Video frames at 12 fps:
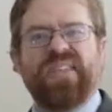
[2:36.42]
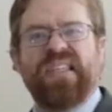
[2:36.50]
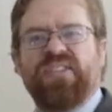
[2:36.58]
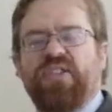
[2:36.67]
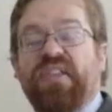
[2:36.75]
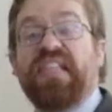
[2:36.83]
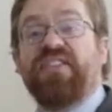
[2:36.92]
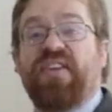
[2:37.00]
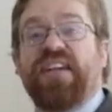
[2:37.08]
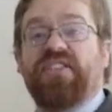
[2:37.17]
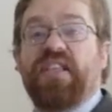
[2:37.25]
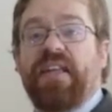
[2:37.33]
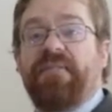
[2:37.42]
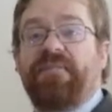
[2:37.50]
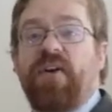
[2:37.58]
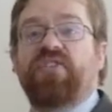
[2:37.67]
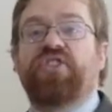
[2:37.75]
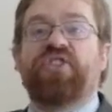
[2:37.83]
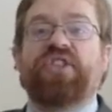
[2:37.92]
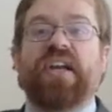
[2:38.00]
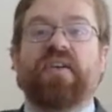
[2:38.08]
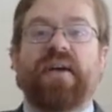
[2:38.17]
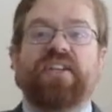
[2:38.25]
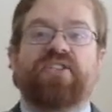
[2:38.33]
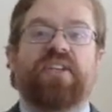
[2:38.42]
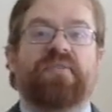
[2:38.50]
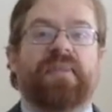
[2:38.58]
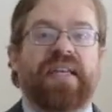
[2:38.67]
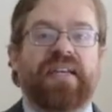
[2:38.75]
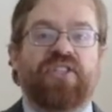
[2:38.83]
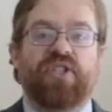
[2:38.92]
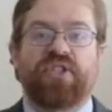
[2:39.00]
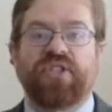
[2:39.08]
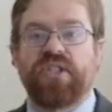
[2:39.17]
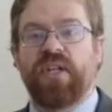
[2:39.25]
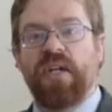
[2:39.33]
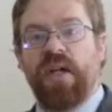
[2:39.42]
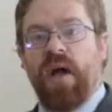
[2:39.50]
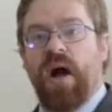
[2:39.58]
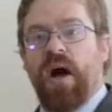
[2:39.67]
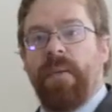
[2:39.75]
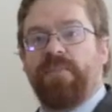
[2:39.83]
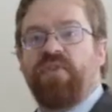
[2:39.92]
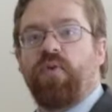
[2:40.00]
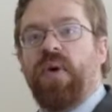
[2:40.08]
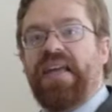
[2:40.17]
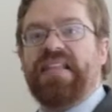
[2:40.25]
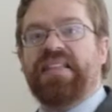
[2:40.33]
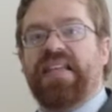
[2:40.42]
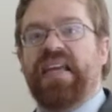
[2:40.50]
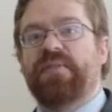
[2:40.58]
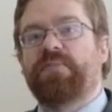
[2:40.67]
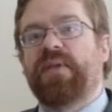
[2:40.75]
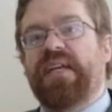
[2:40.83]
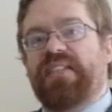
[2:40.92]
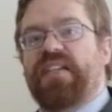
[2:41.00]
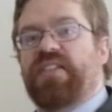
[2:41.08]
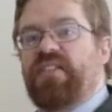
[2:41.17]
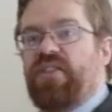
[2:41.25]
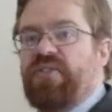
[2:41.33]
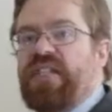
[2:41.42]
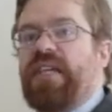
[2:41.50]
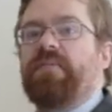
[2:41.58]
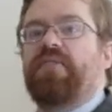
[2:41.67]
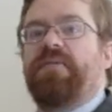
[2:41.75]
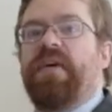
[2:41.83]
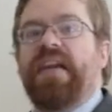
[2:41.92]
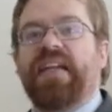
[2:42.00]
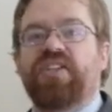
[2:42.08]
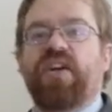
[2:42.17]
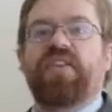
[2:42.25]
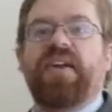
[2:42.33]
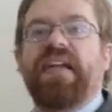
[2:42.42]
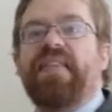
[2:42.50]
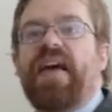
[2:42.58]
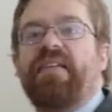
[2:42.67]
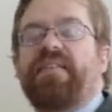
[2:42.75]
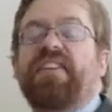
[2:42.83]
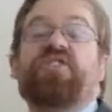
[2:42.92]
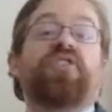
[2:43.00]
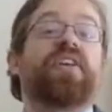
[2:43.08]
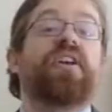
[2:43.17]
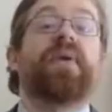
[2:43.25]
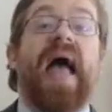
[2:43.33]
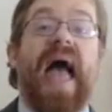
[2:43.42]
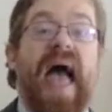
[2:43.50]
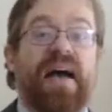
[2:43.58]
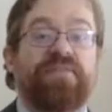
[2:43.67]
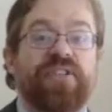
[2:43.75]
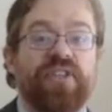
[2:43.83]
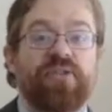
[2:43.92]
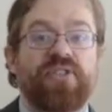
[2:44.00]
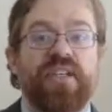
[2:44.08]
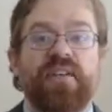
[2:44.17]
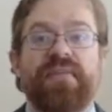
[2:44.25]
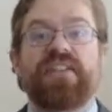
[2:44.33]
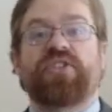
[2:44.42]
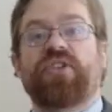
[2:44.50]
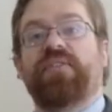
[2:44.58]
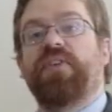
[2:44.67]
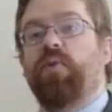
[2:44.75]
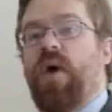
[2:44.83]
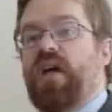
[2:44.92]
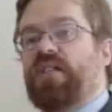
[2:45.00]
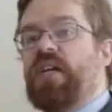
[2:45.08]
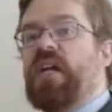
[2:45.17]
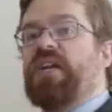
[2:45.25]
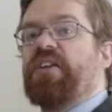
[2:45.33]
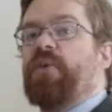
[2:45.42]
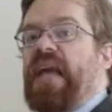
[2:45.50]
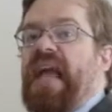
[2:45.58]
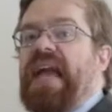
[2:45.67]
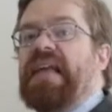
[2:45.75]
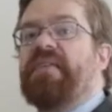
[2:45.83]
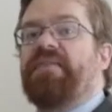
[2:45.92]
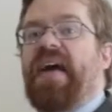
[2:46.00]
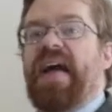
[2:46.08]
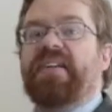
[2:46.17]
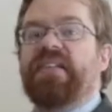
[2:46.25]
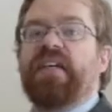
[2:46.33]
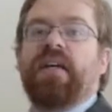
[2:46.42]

So these are actually the first generation of miniatures. So the way this game is played is you get the two teams, they're fighting each other in that adventure. You don't have to use the adventure if you want. You can, in fact,